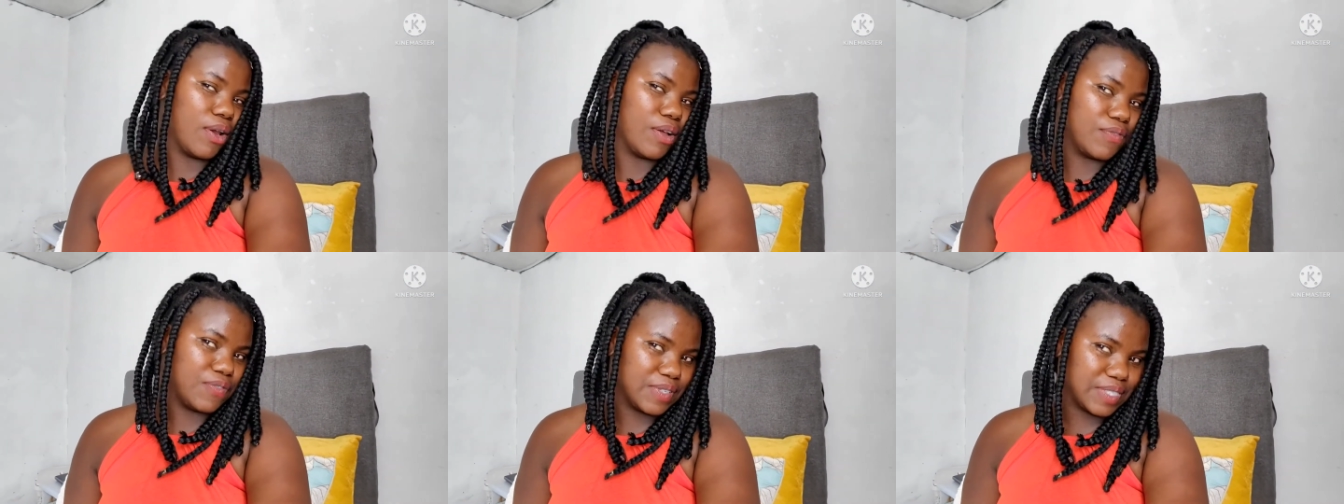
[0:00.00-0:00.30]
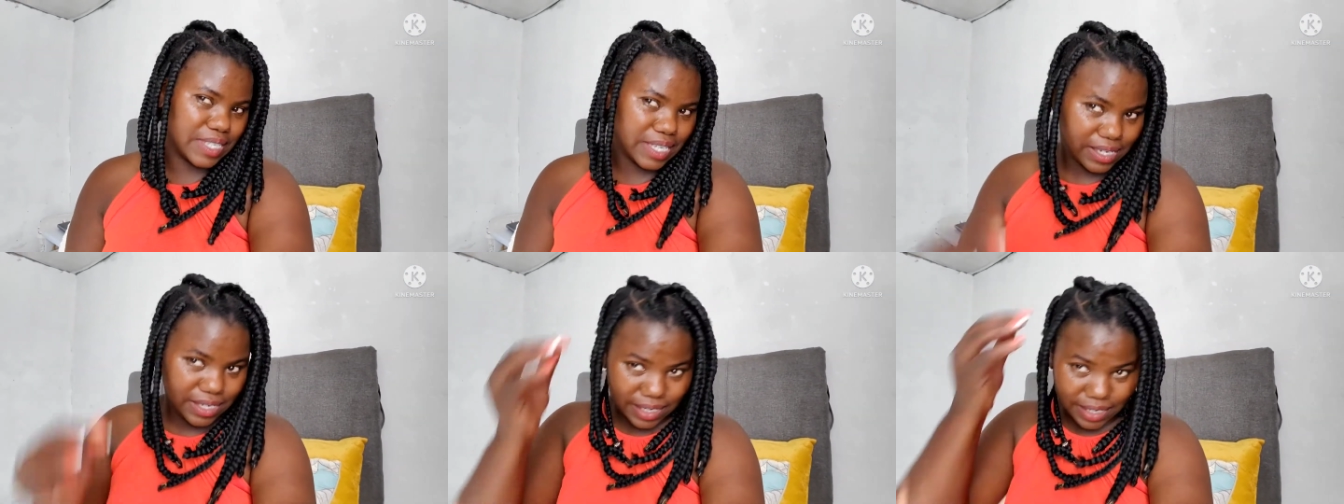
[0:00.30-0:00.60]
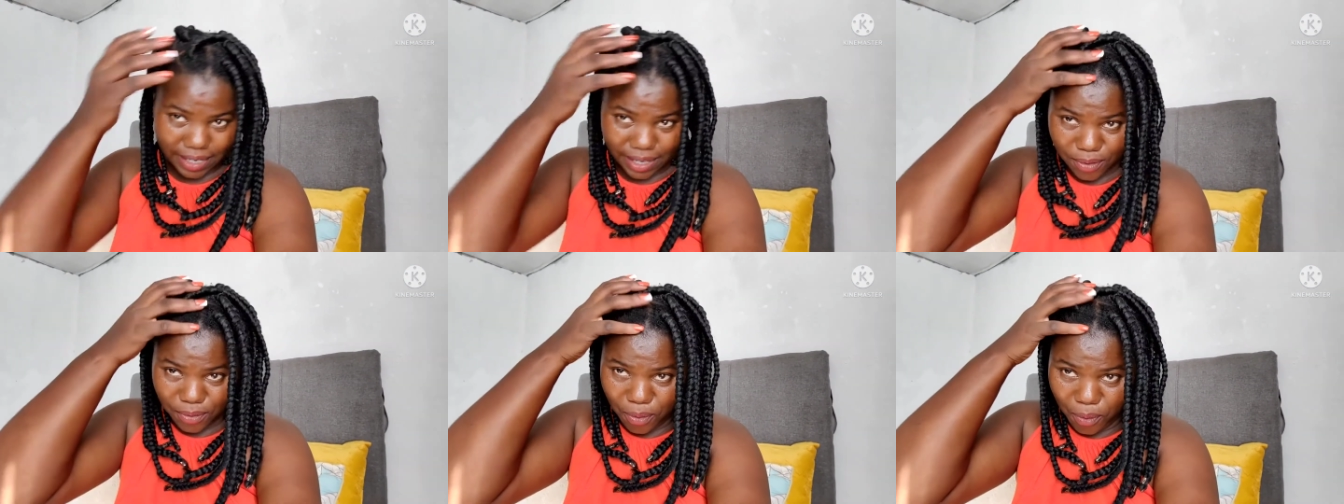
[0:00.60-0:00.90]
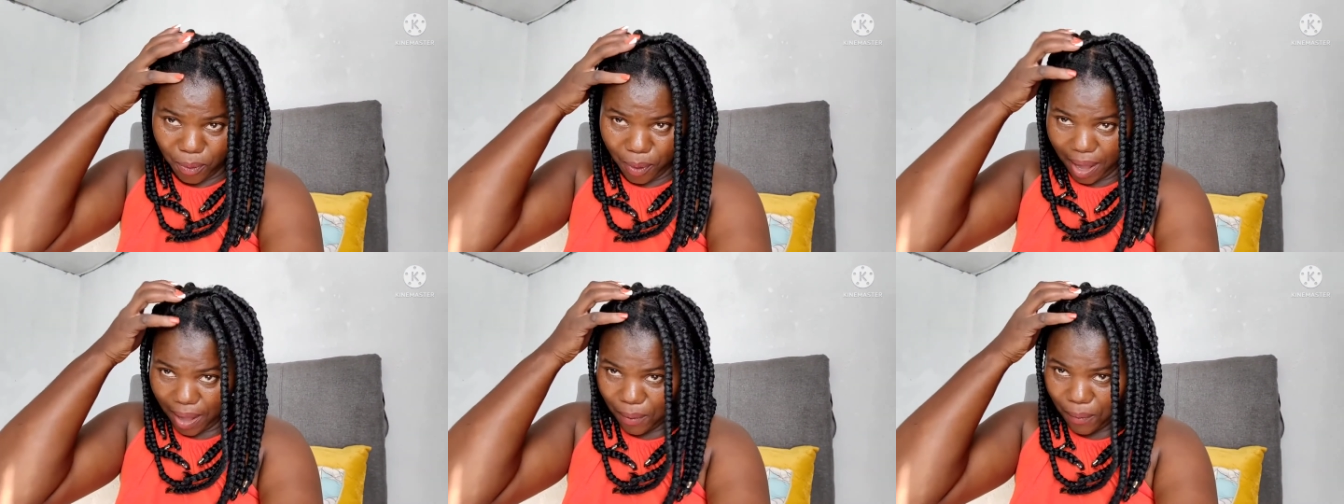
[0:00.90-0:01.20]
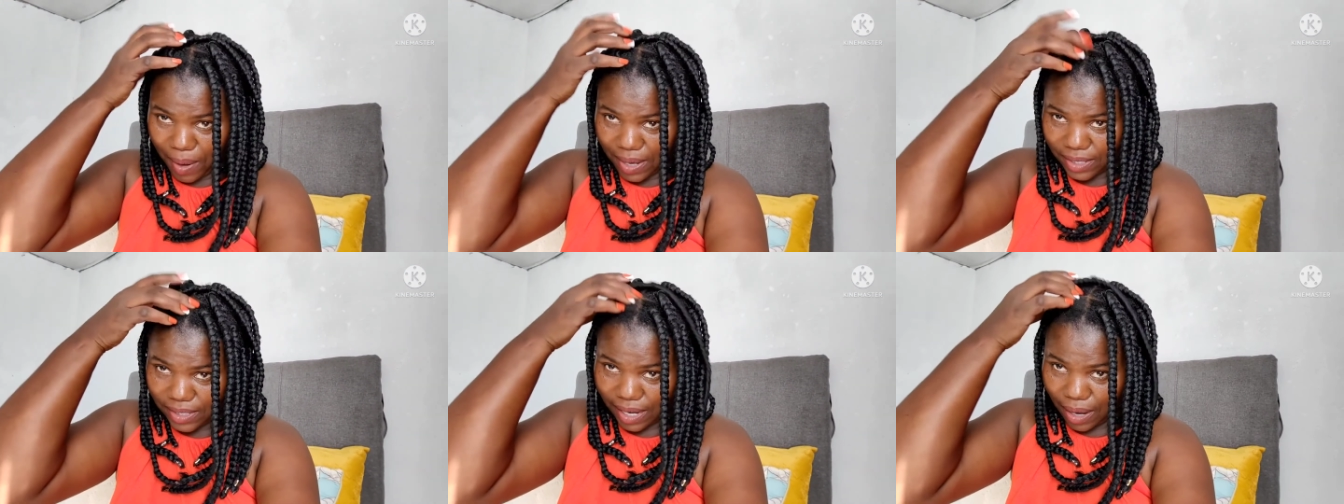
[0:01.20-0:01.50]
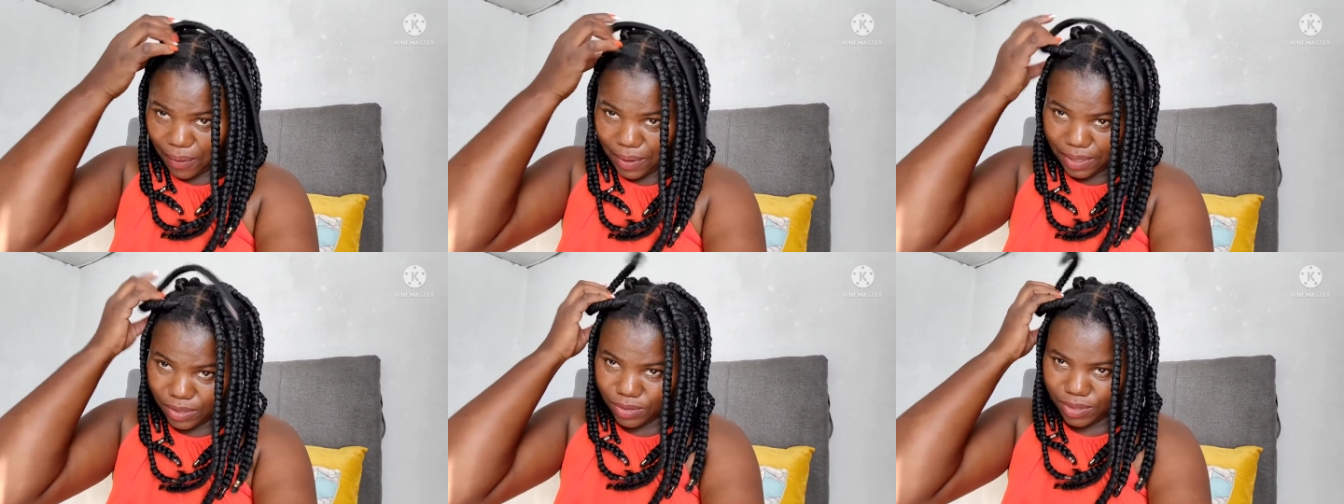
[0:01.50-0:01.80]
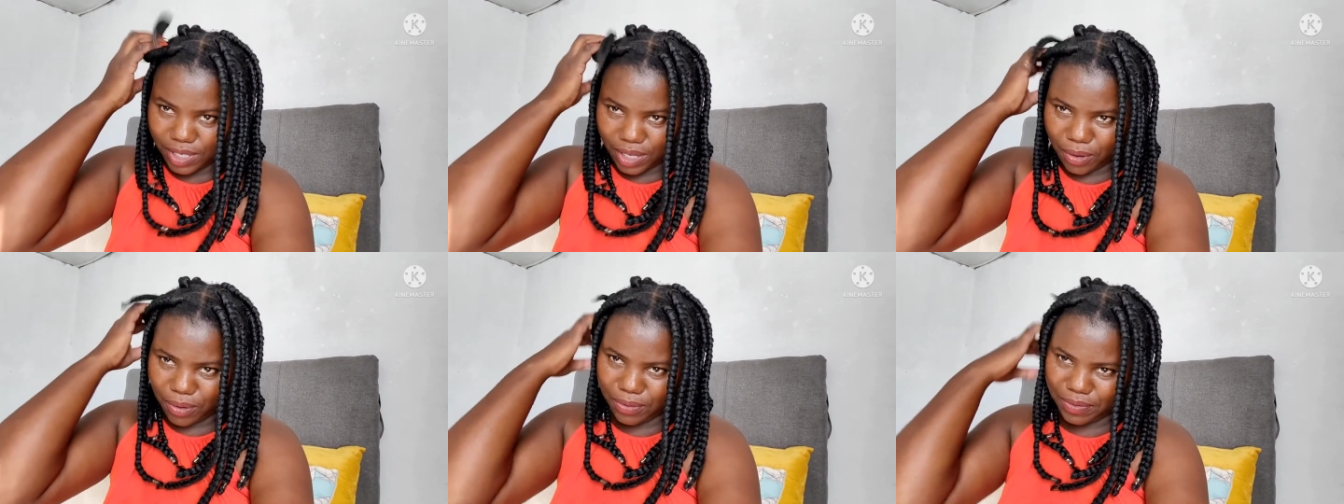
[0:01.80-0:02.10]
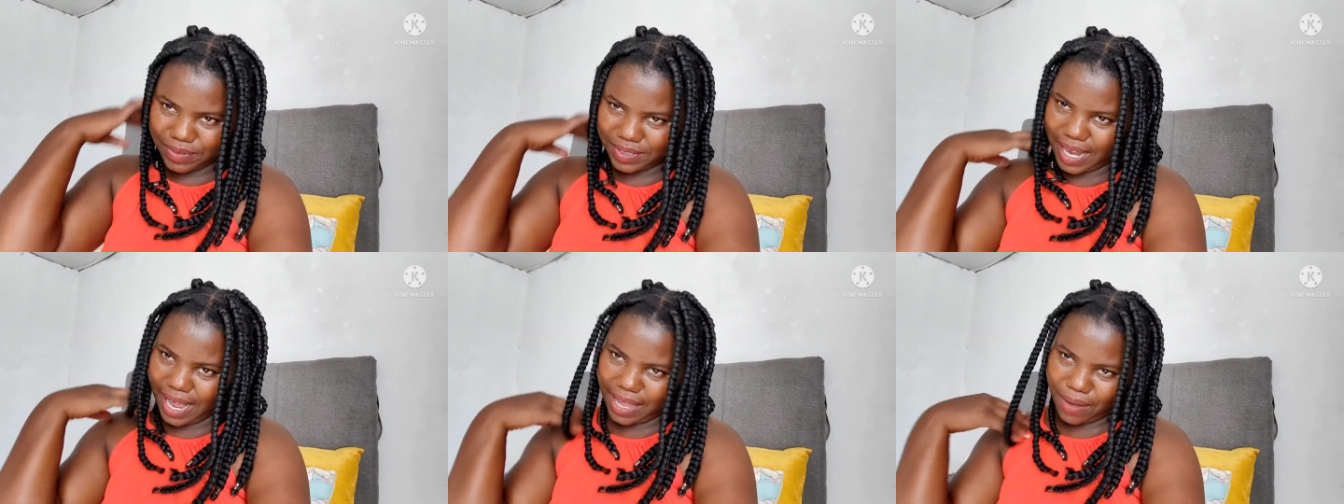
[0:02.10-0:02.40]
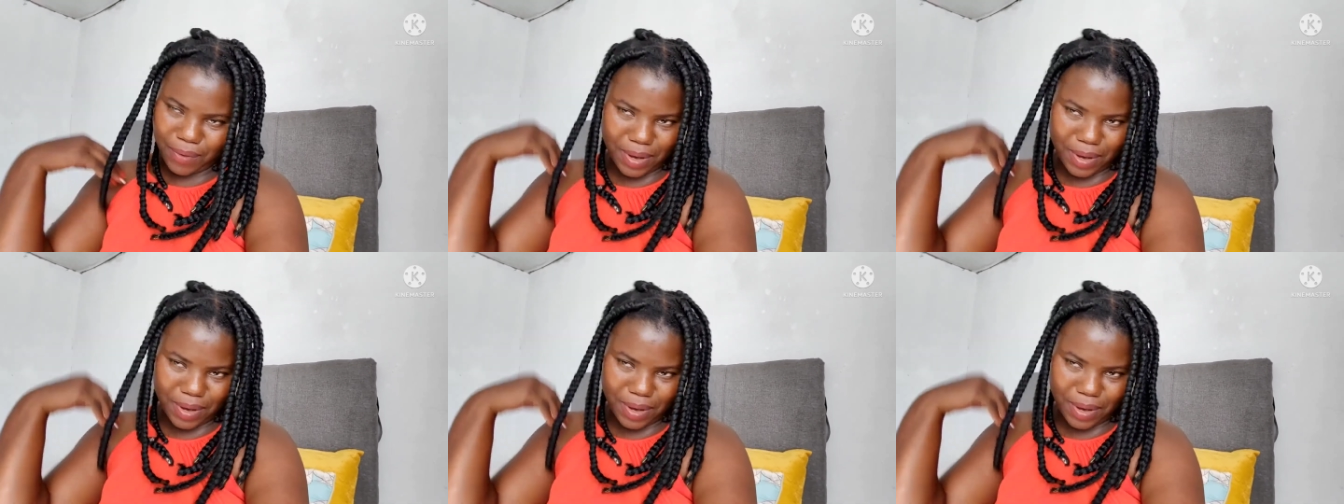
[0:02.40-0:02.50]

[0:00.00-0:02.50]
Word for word: All of a sudden, I want to take off.